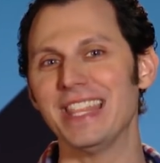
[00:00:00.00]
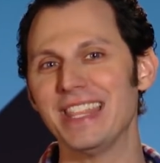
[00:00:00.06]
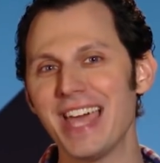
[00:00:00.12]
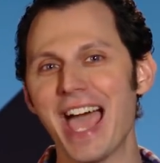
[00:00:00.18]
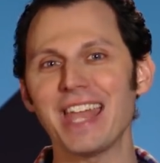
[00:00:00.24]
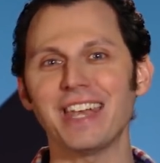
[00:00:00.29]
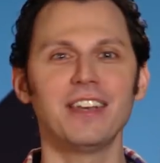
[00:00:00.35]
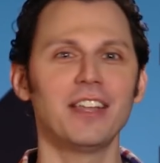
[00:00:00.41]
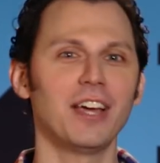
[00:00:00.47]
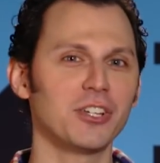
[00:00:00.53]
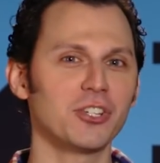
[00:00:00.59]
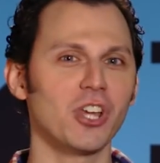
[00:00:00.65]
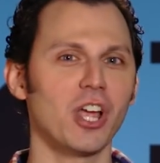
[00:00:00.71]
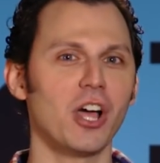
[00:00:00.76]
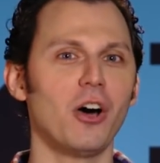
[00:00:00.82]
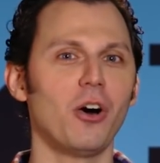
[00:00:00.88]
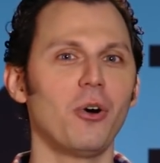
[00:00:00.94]
That, in a
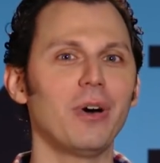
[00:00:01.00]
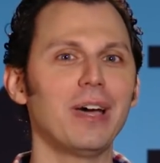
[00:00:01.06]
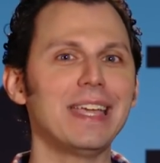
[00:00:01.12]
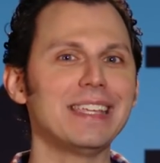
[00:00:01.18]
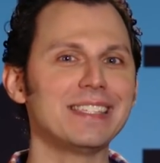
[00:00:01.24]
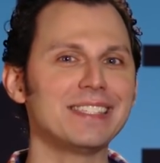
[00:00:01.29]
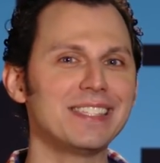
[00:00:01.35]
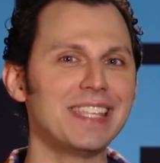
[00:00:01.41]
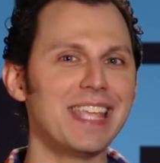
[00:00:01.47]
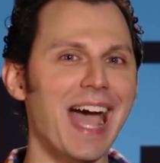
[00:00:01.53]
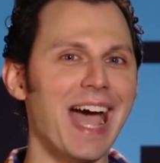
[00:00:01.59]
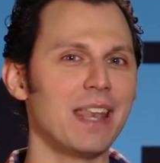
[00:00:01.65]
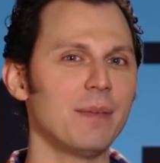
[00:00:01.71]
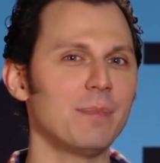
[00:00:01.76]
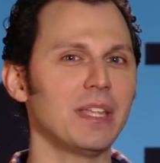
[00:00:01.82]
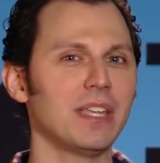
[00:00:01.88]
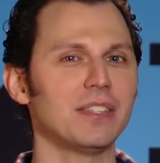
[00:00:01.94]
nutshell, is the
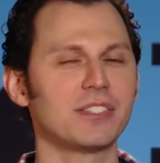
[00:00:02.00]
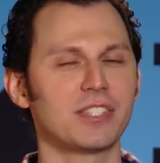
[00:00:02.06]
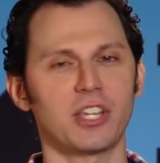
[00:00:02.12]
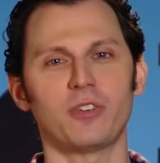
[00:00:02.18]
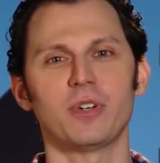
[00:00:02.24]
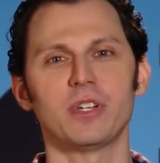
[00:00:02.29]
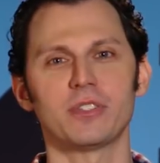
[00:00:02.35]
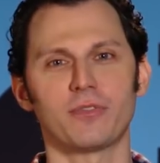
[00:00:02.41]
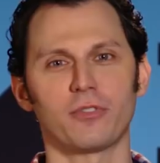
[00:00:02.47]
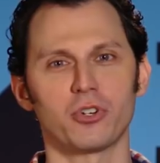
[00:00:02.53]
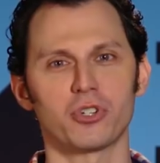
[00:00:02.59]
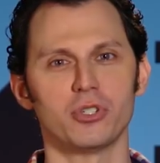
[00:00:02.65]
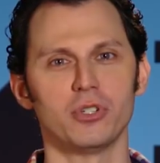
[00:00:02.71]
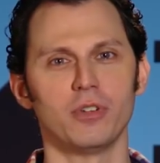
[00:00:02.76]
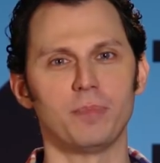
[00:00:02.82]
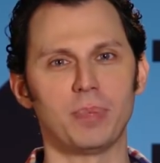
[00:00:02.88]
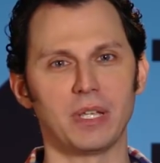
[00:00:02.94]
animated series
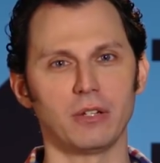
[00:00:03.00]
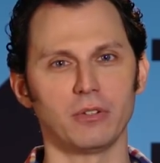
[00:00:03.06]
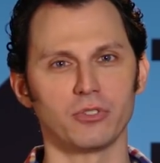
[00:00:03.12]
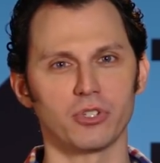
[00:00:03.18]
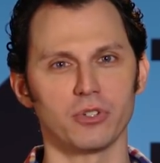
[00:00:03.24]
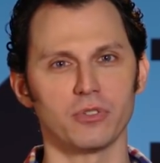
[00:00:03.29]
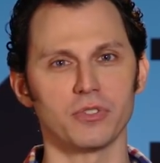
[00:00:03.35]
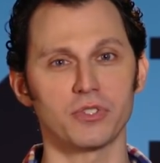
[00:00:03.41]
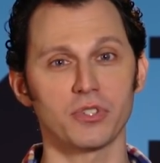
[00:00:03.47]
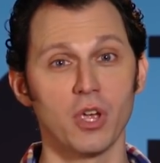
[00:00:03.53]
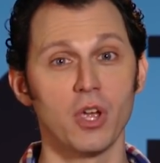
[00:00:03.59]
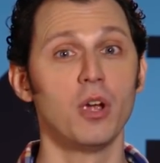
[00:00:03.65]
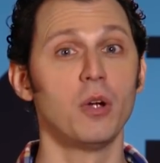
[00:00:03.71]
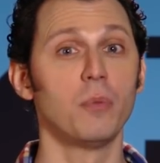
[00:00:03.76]
version of Beetlejuice,